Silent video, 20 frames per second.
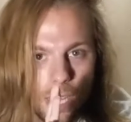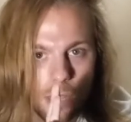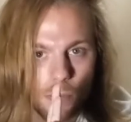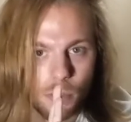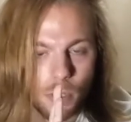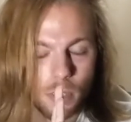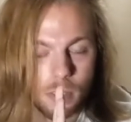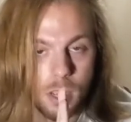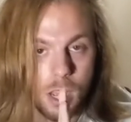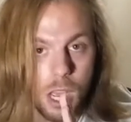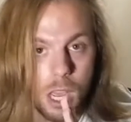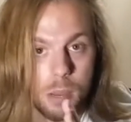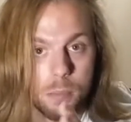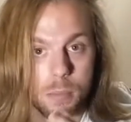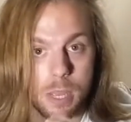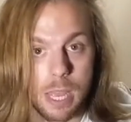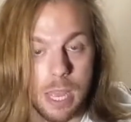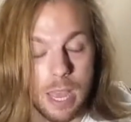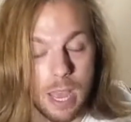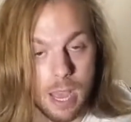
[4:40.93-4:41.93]
given time,
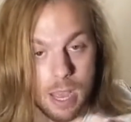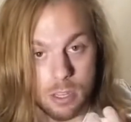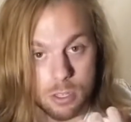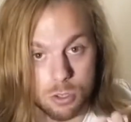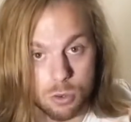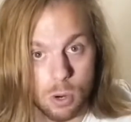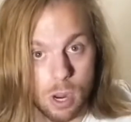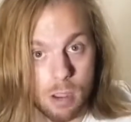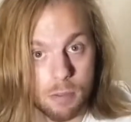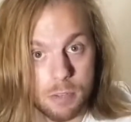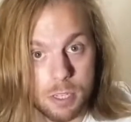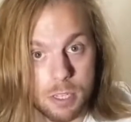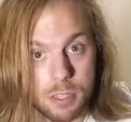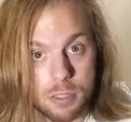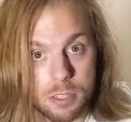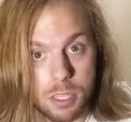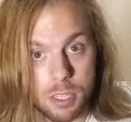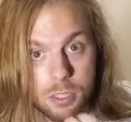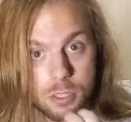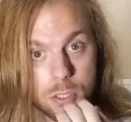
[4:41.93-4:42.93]
as
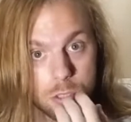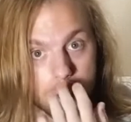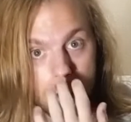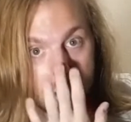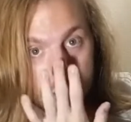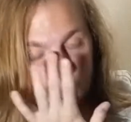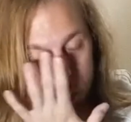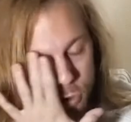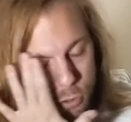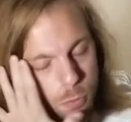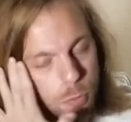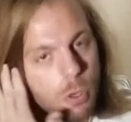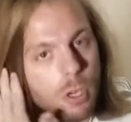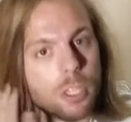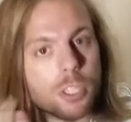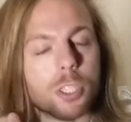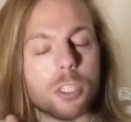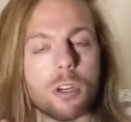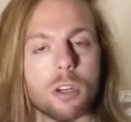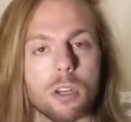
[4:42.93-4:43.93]
gravity's exerting its
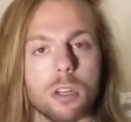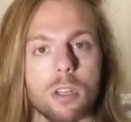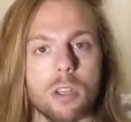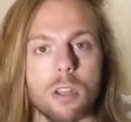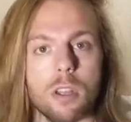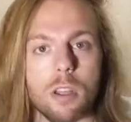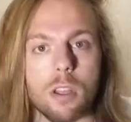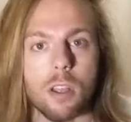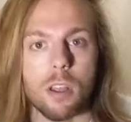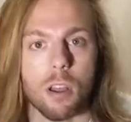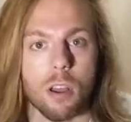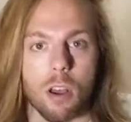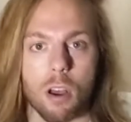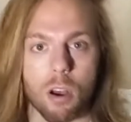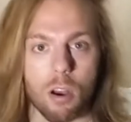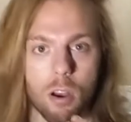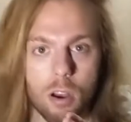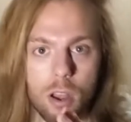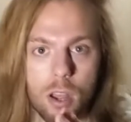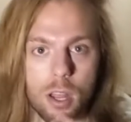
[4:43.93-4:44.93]
pressure
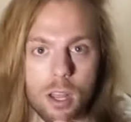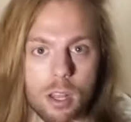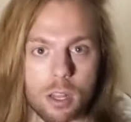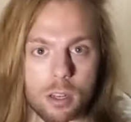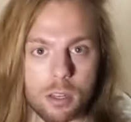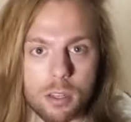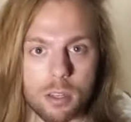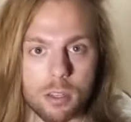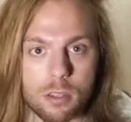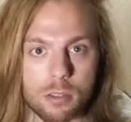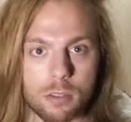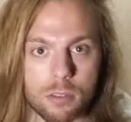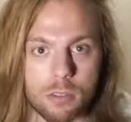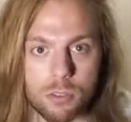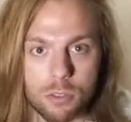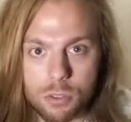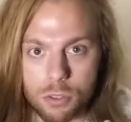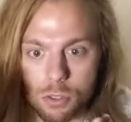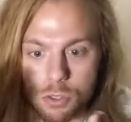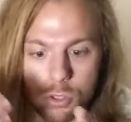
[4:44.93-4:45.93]
on
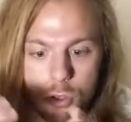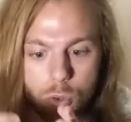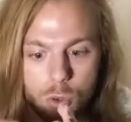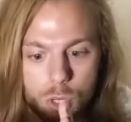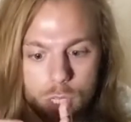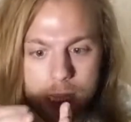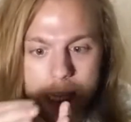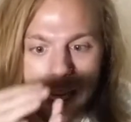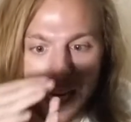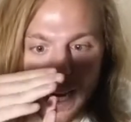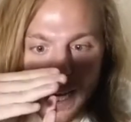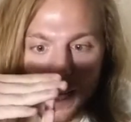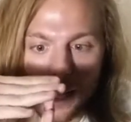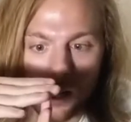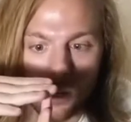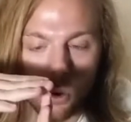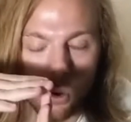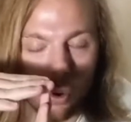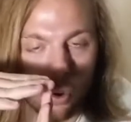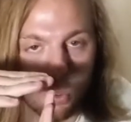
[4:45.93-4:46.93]
your leg
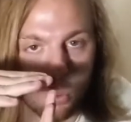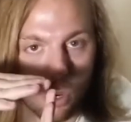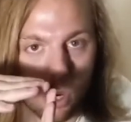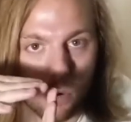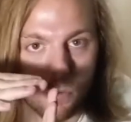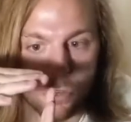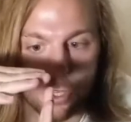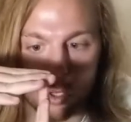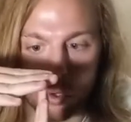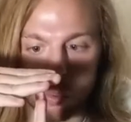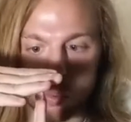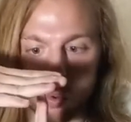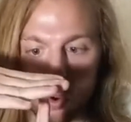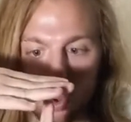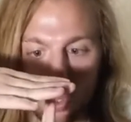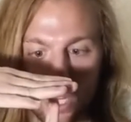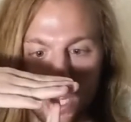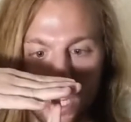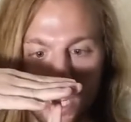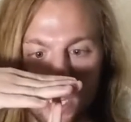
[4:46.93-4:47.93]
or wherever you're
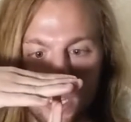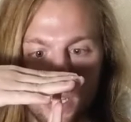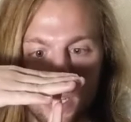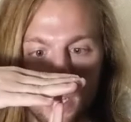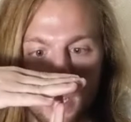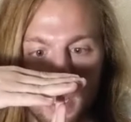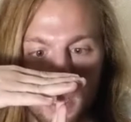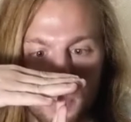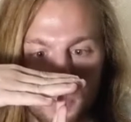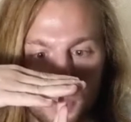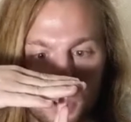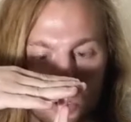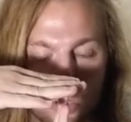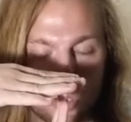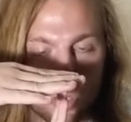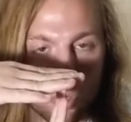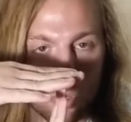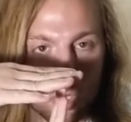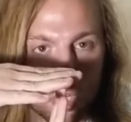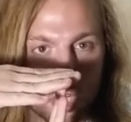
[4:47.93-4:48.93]
rolling, there's
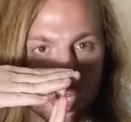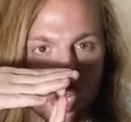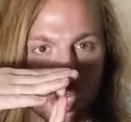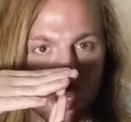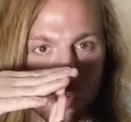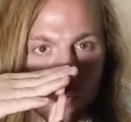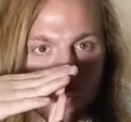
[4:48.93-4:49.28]
no shear